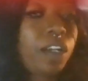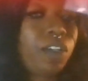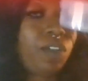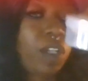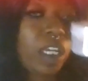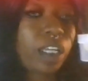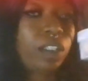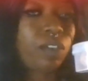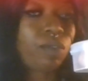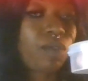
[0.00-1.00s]
to do like a
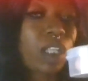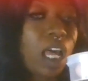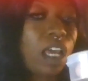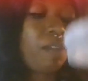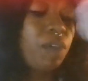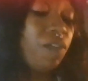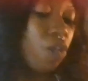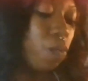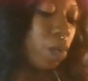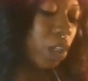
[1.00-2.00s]
little slime, if
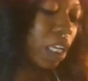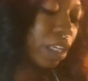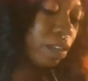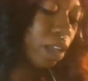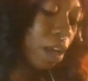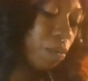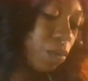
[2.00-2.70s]
you will, like a sample